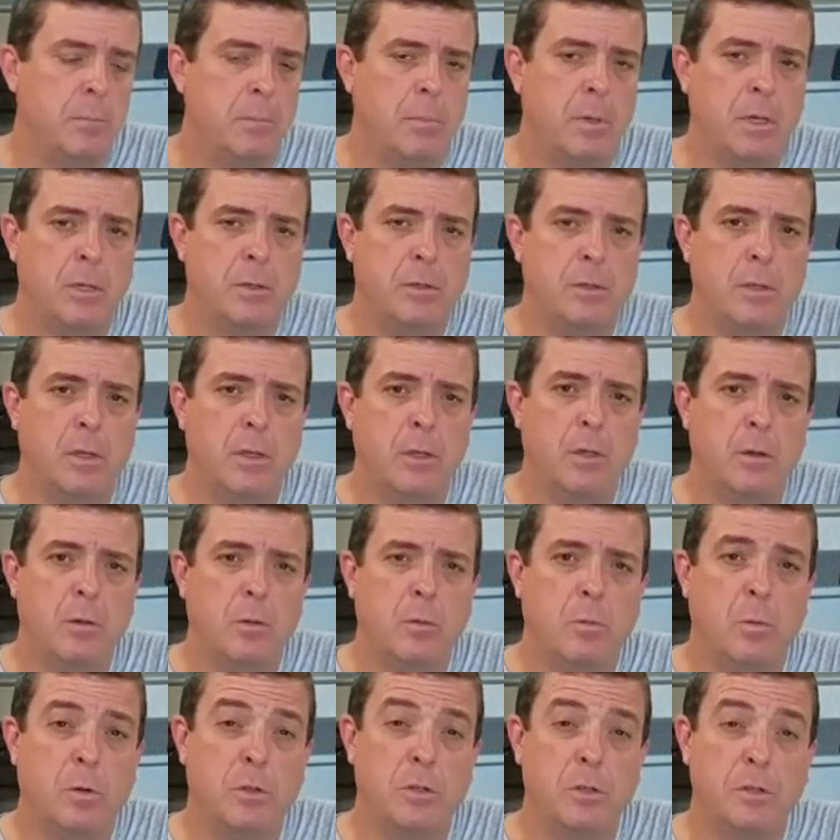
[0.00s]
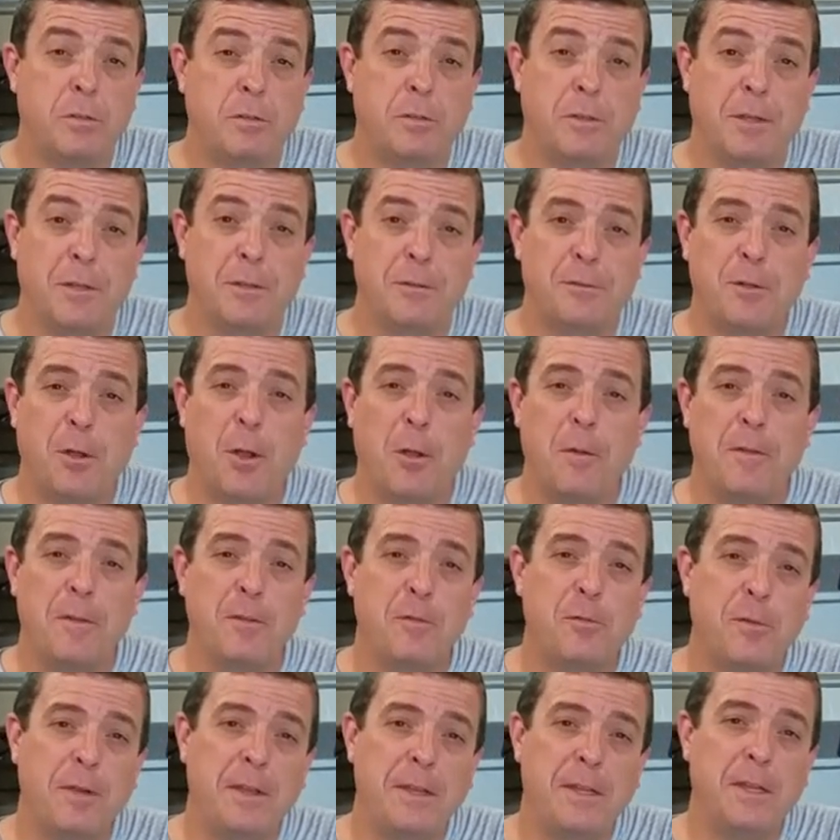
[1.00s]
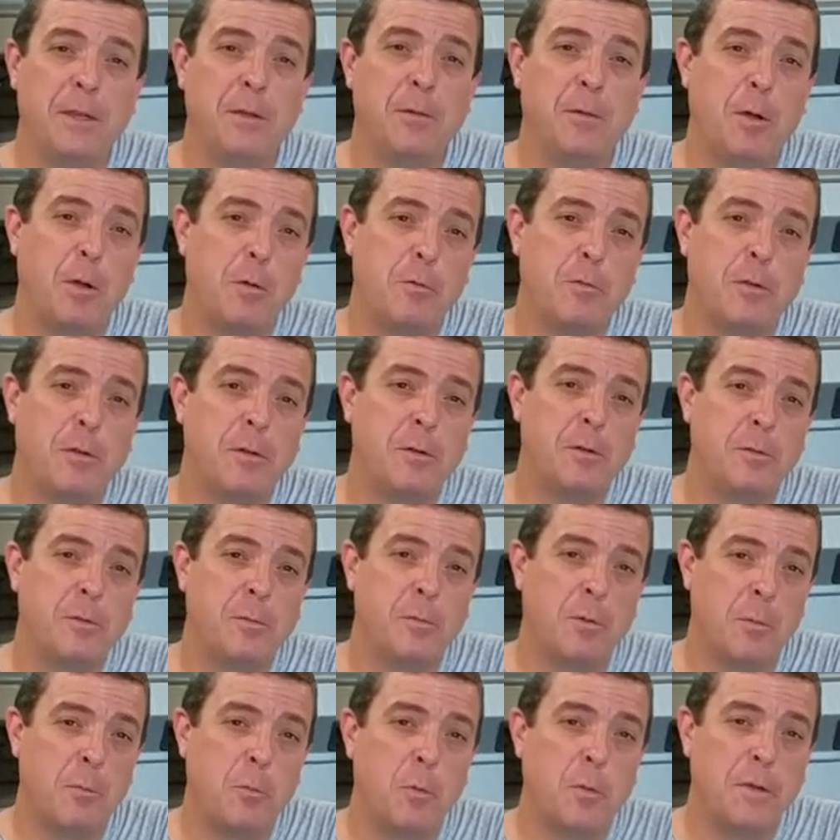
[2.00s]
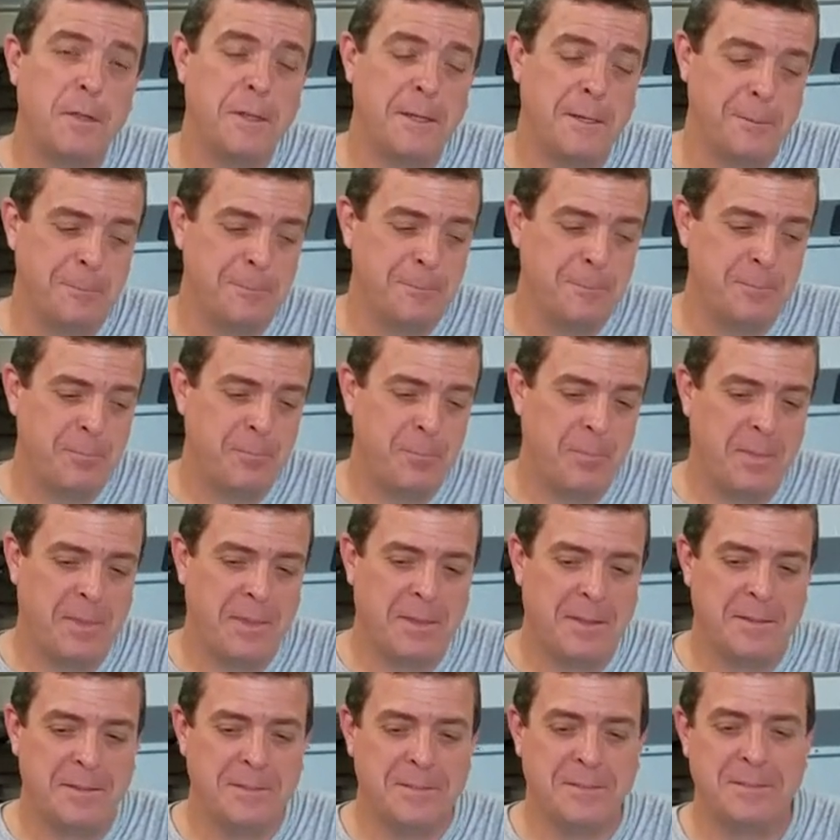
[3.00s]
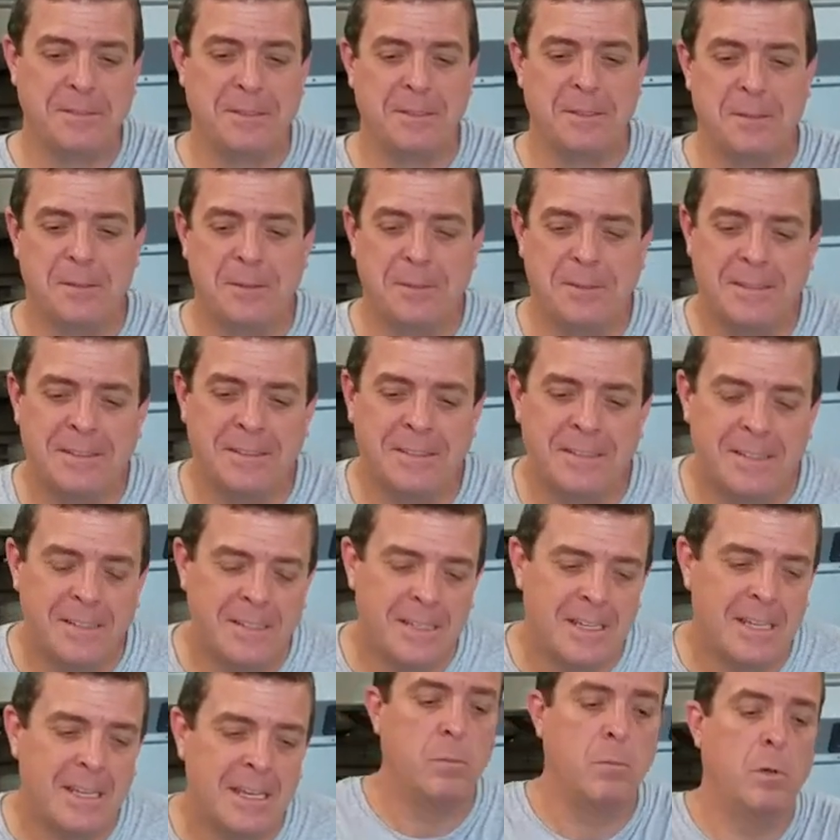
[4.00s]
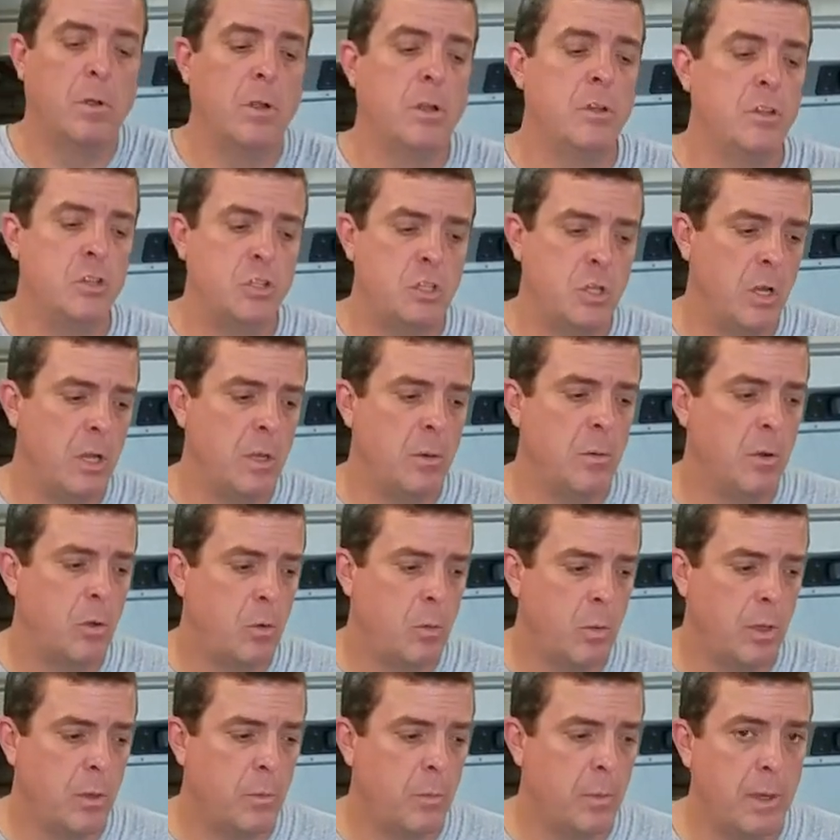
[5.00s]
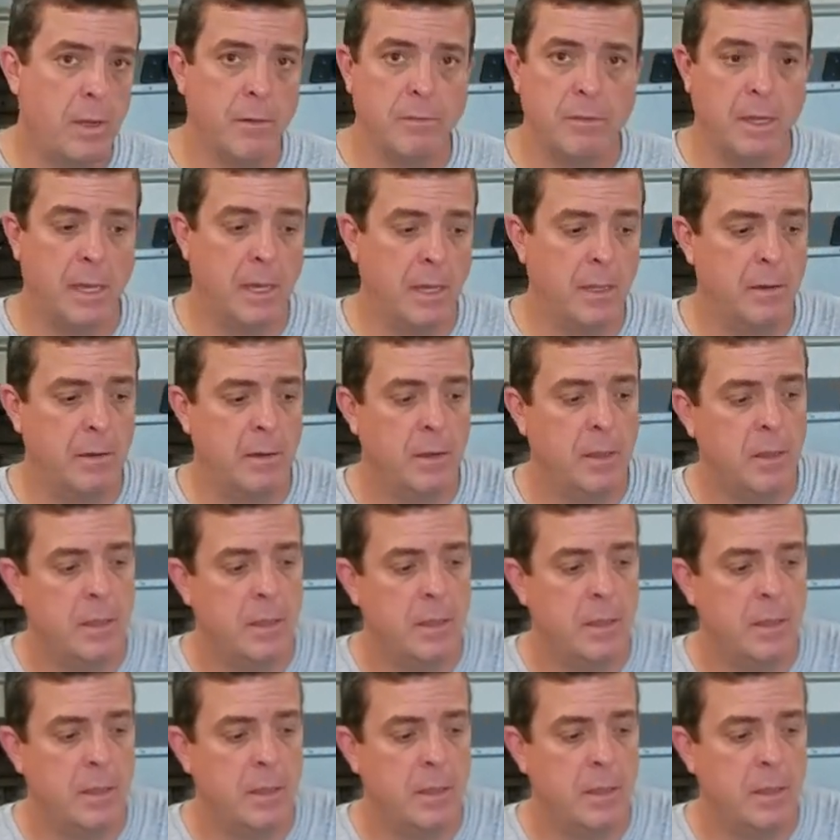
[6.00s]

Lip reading: but we're just going to start this video over one more time. So I'll just show you real quick what I've got.